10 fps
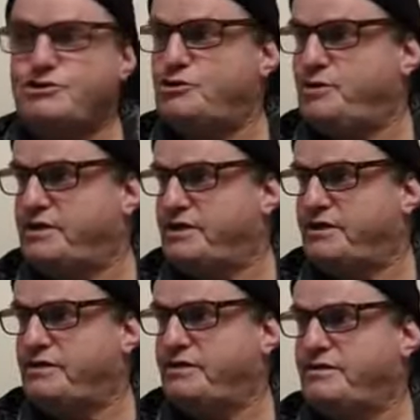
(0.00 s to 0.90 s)
to be
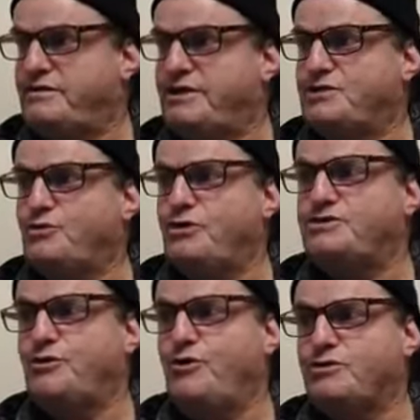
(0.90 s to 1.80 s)
king. That's why
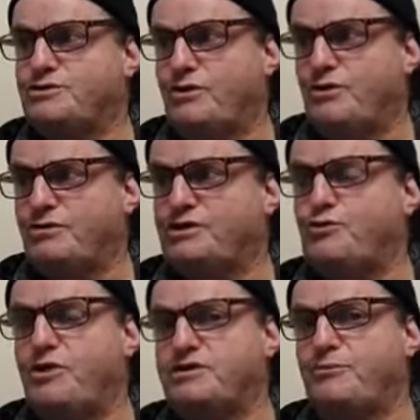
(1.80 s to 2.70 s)
he's so hostile. That's
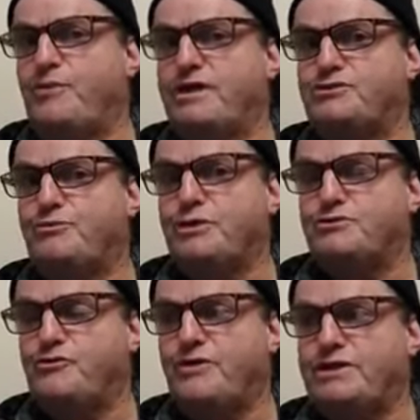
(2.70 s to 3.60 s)
why he's a major
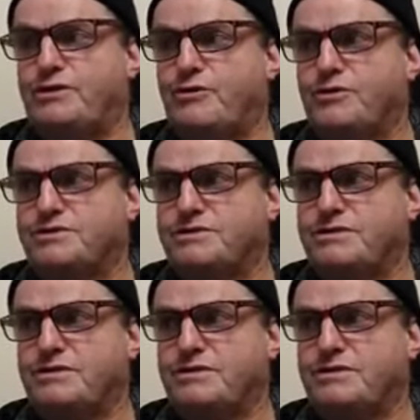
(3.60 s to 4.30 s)
picture of Antichrist